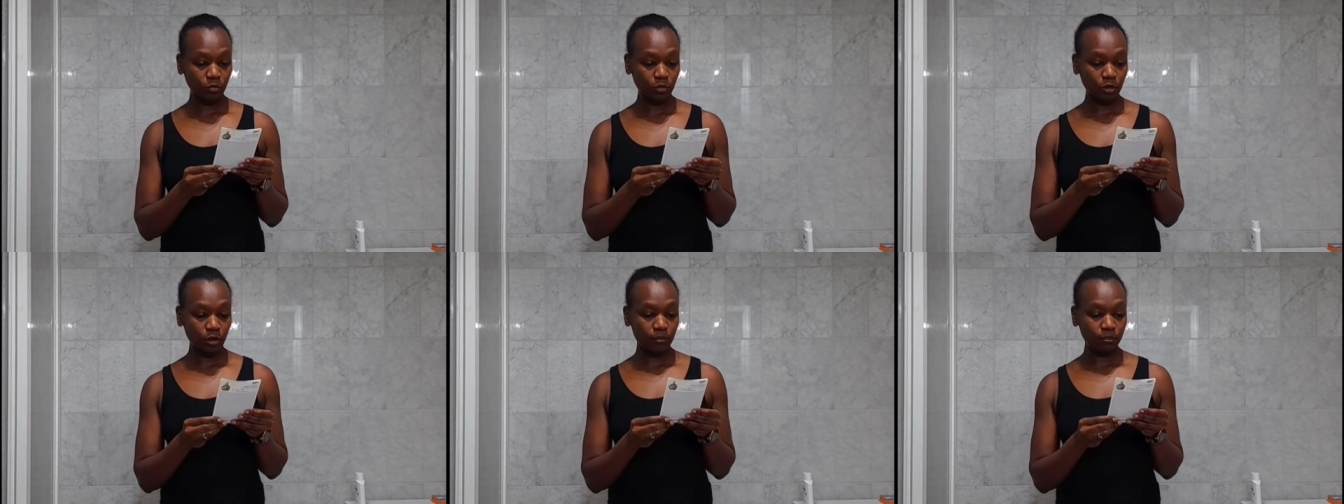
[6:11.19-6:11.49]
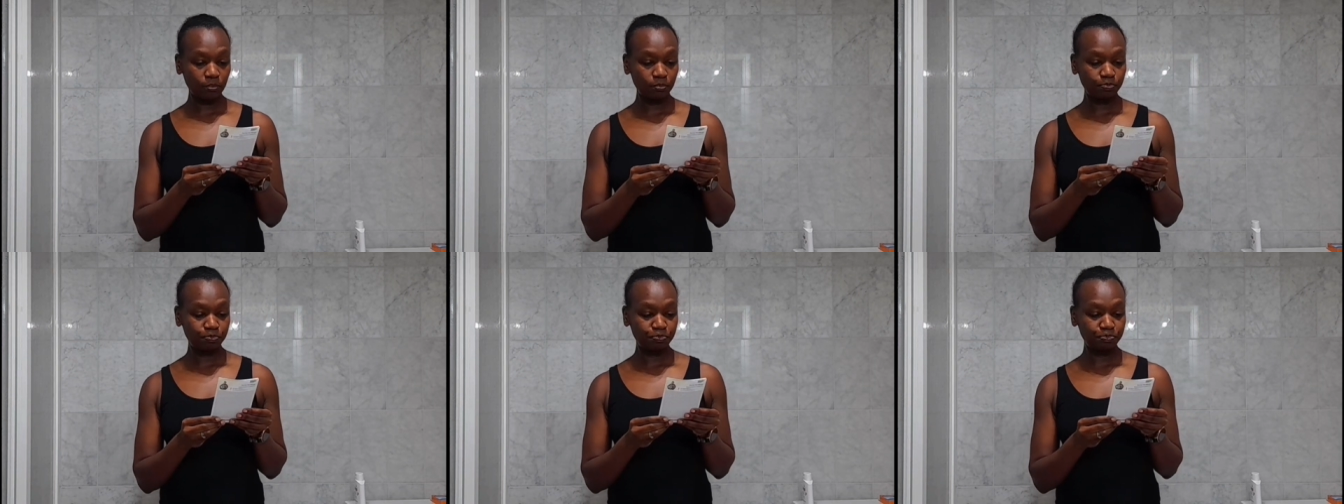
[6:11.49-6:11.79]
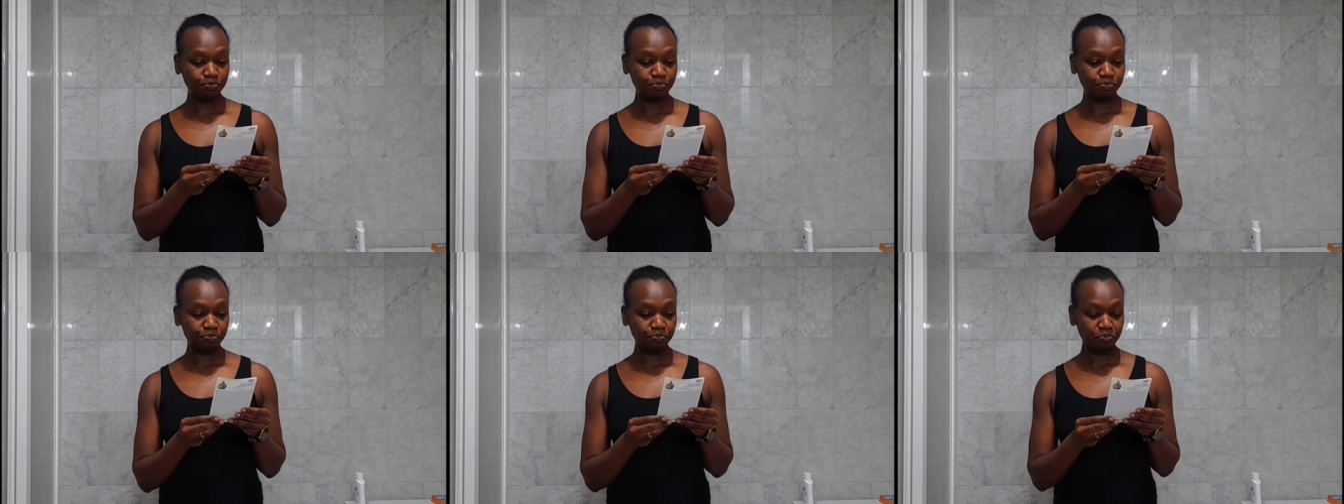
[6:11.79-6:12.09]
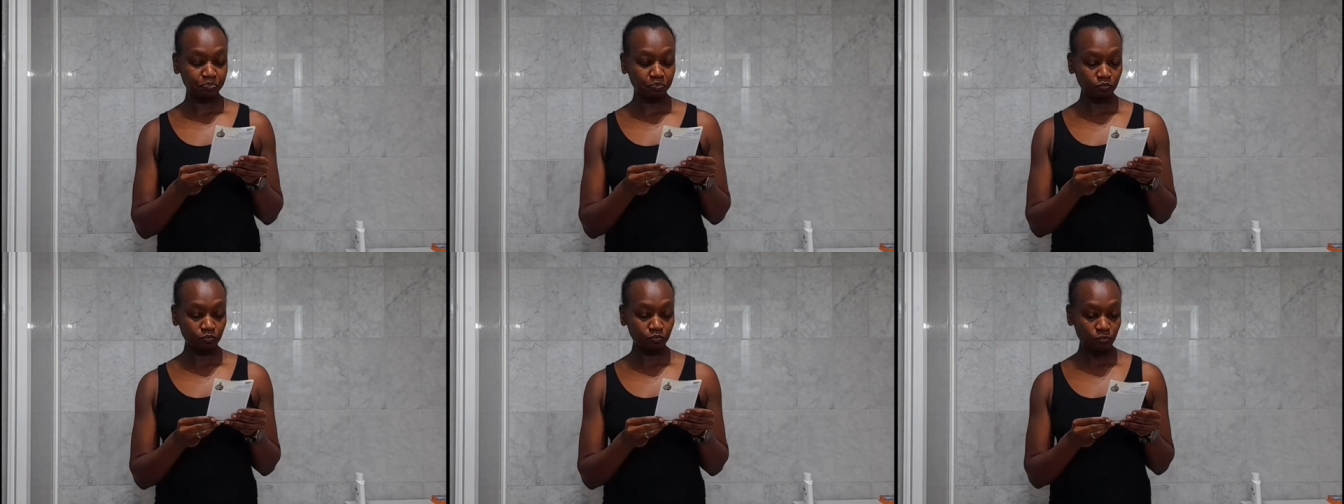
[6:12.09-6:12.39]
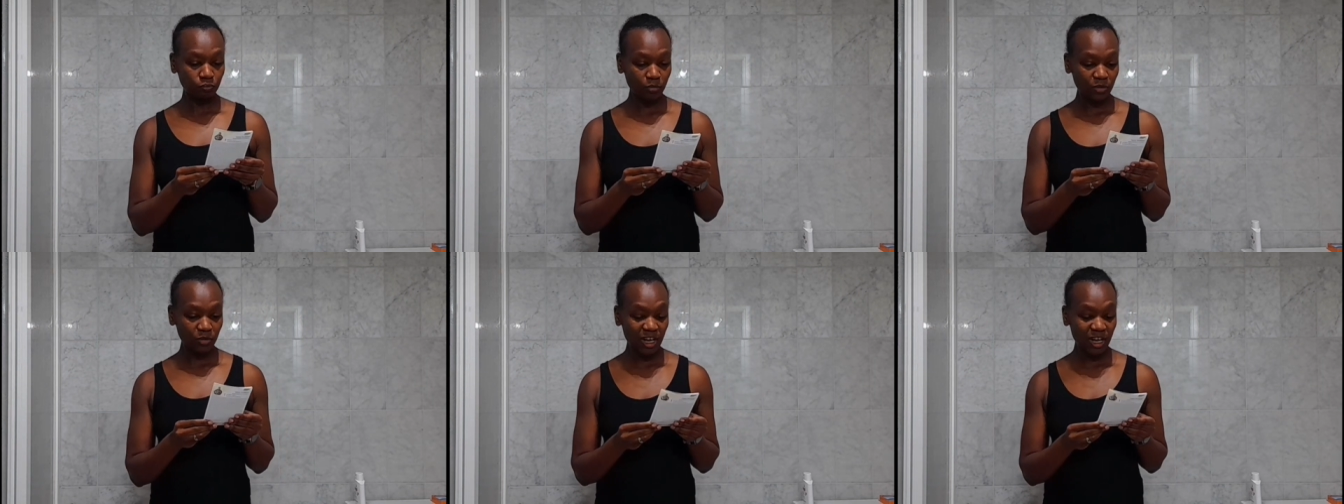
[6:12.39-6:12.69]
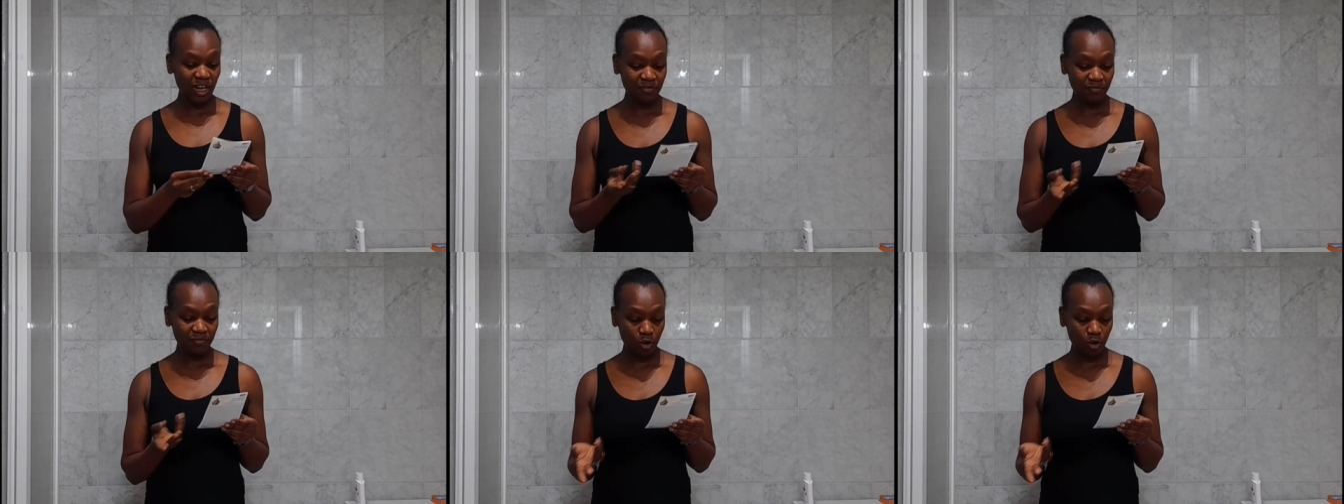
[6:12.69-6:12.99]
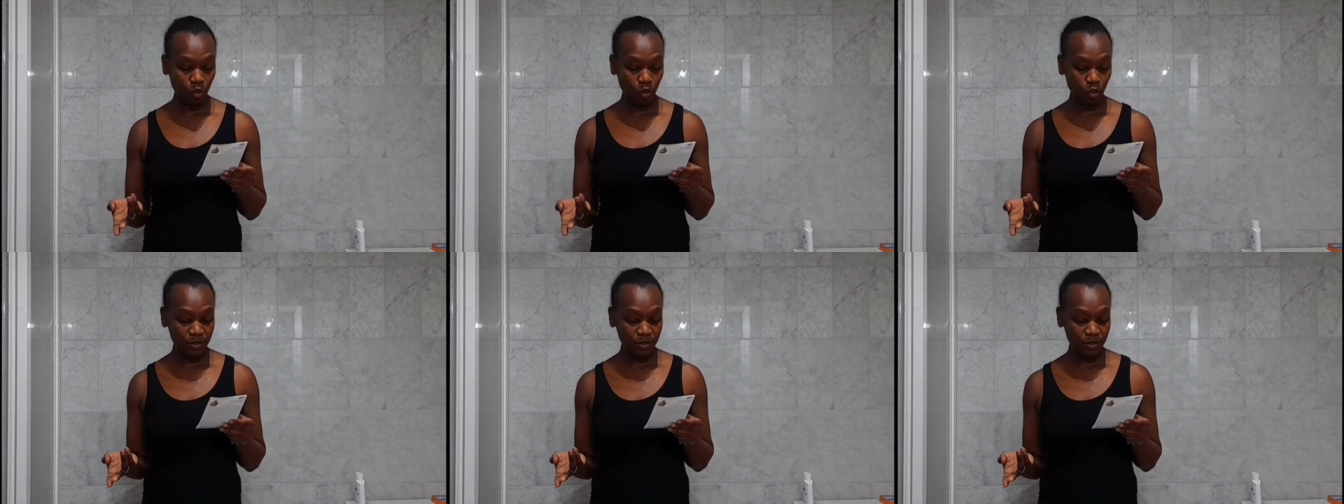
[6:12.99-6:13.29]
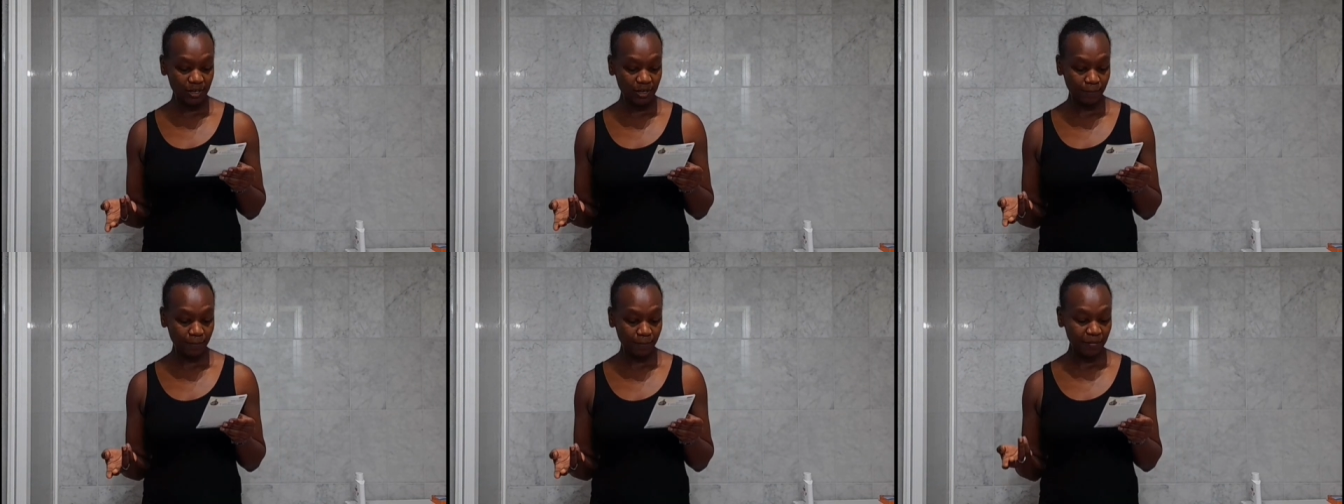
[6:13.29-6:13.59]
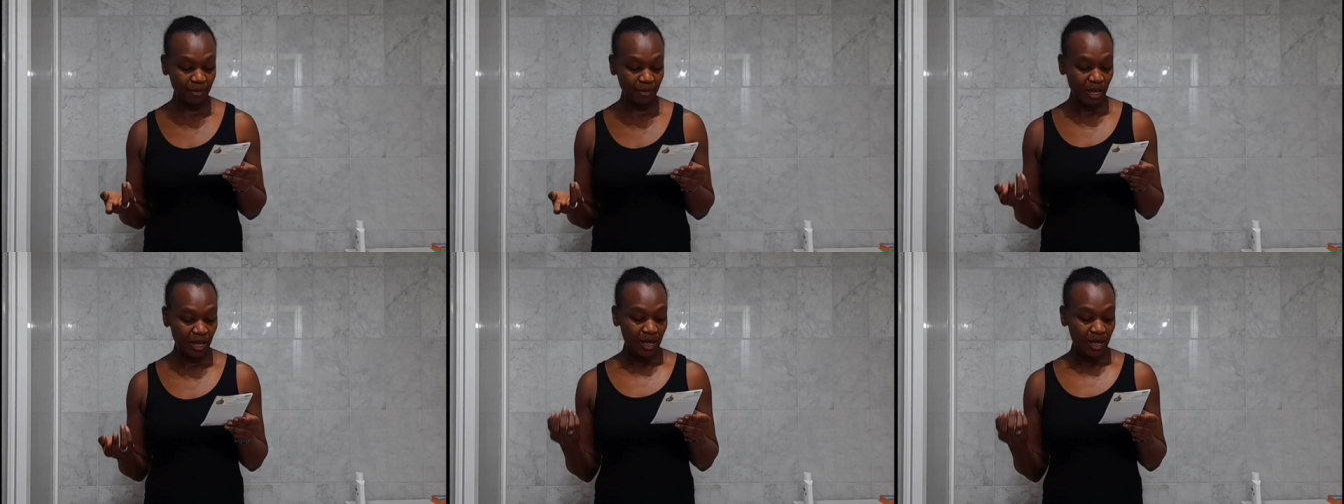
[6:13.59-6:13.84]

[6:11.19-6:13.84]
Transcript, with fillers: mm, yeah, for a whole year.